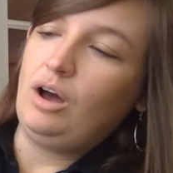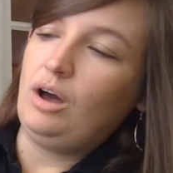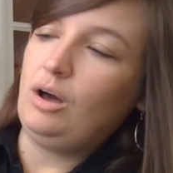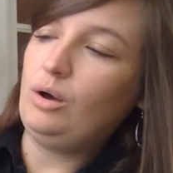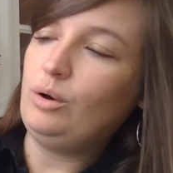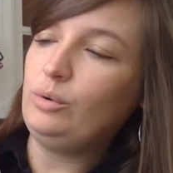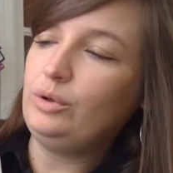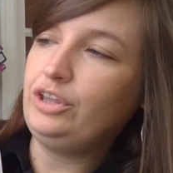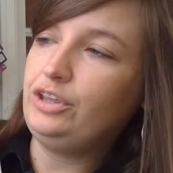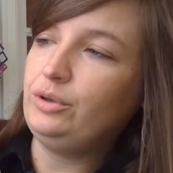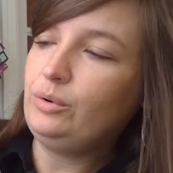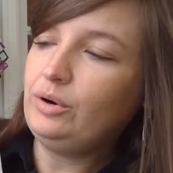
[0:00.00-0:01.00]
Oh,
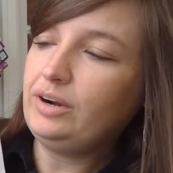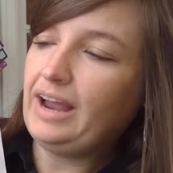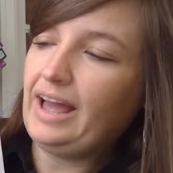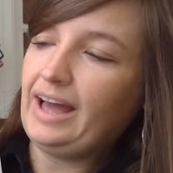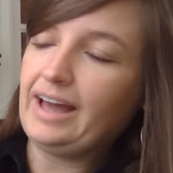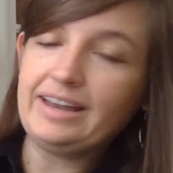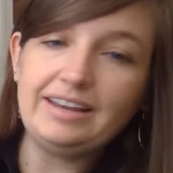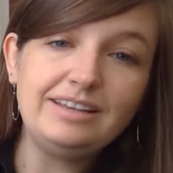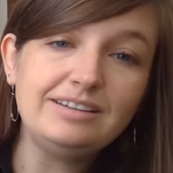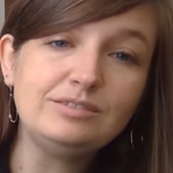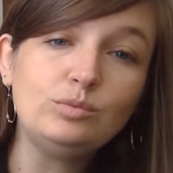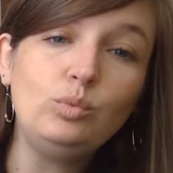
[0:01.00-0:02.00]
your hat
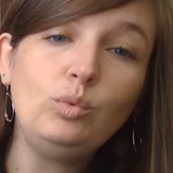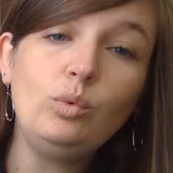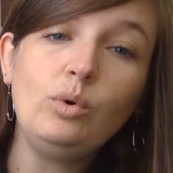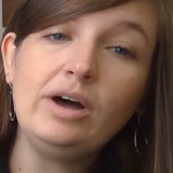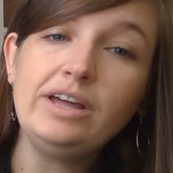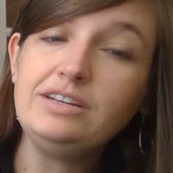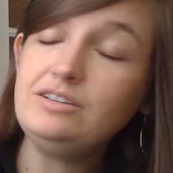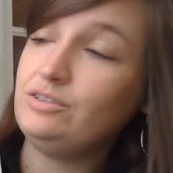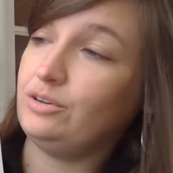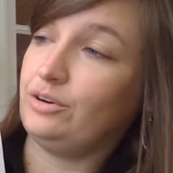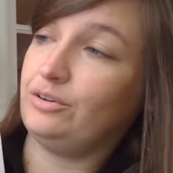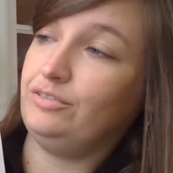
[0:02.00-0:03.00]
is
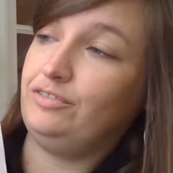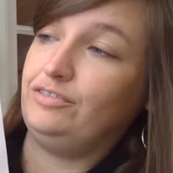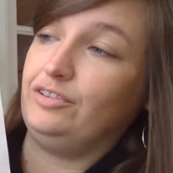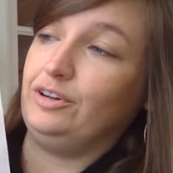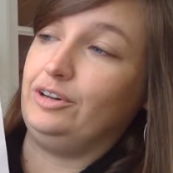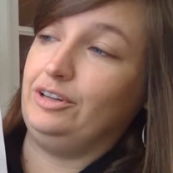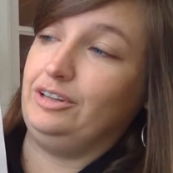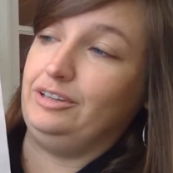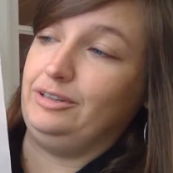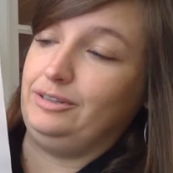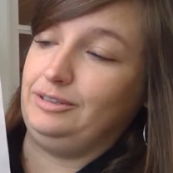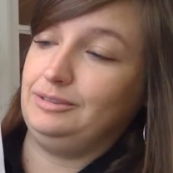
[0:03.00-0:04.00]

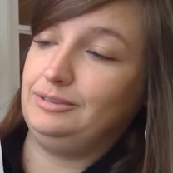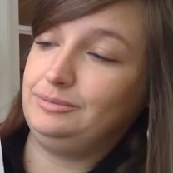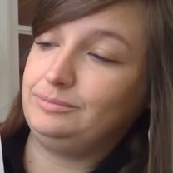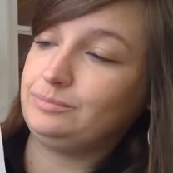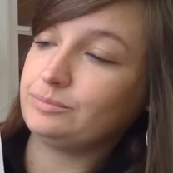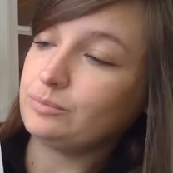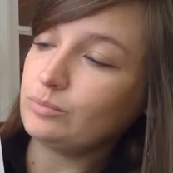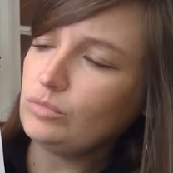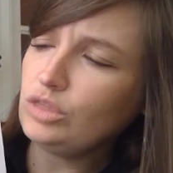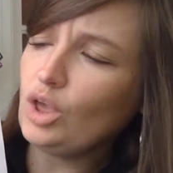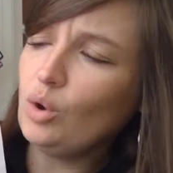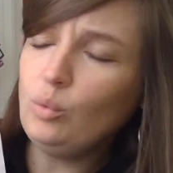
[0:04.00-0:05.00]
wonderful.
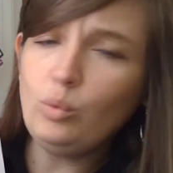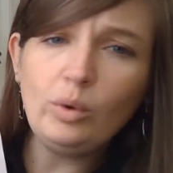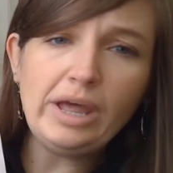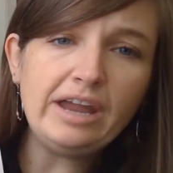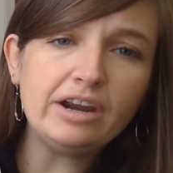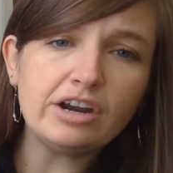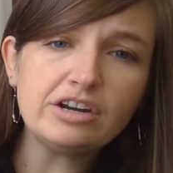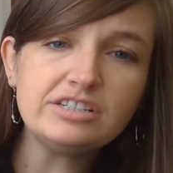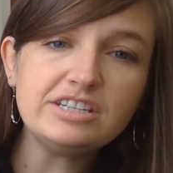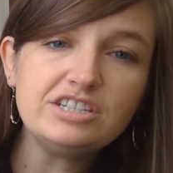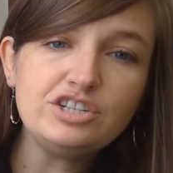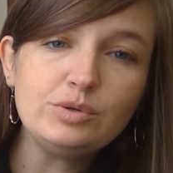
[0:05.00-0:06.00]
Where
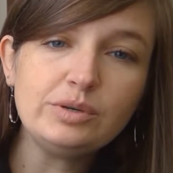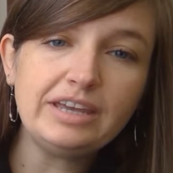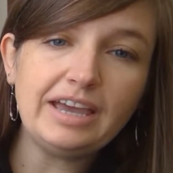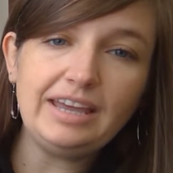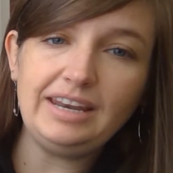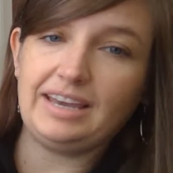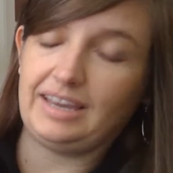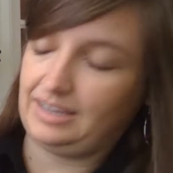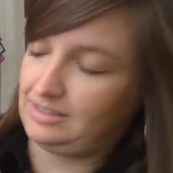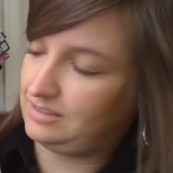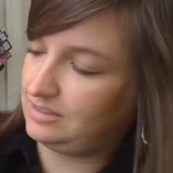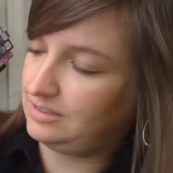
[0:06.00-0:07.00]
did you get
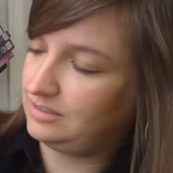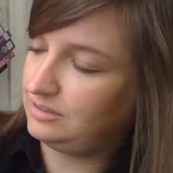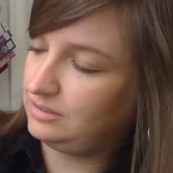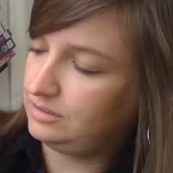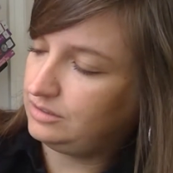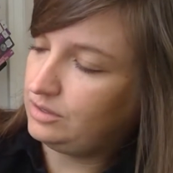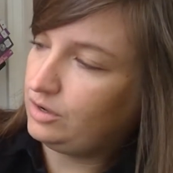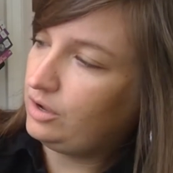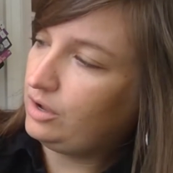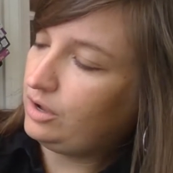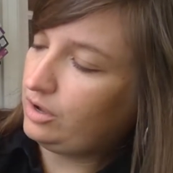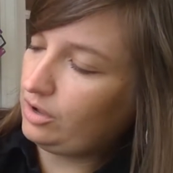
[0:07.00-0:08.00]
it?
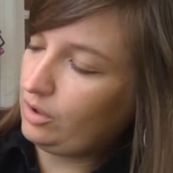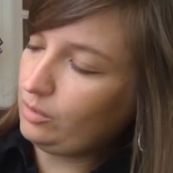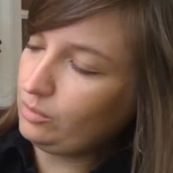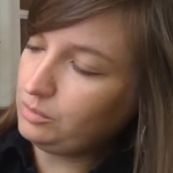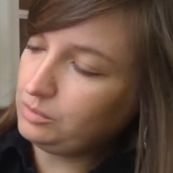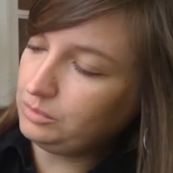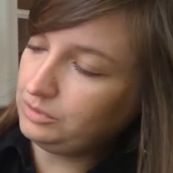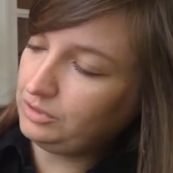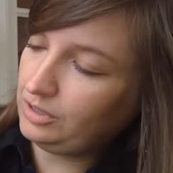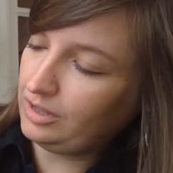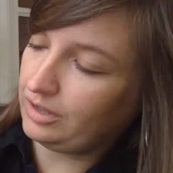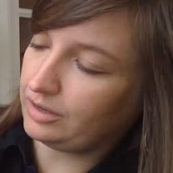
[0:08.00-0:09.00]
Oh,
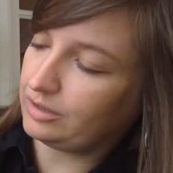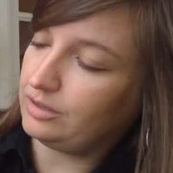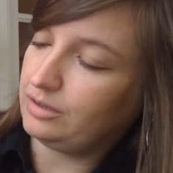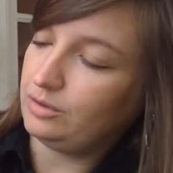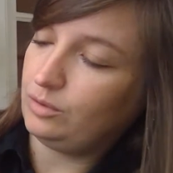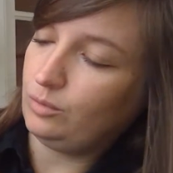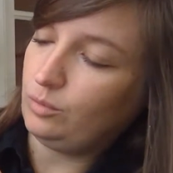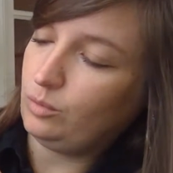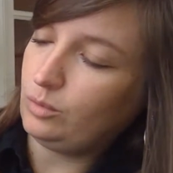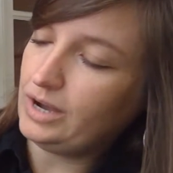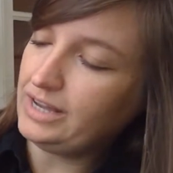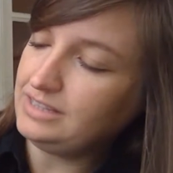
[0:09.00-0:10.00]
look,
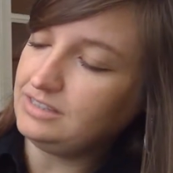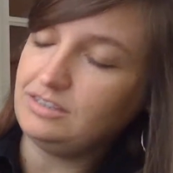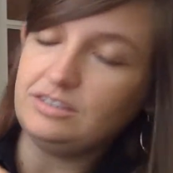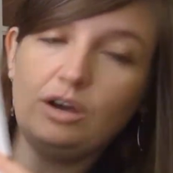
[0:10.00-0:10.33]
what's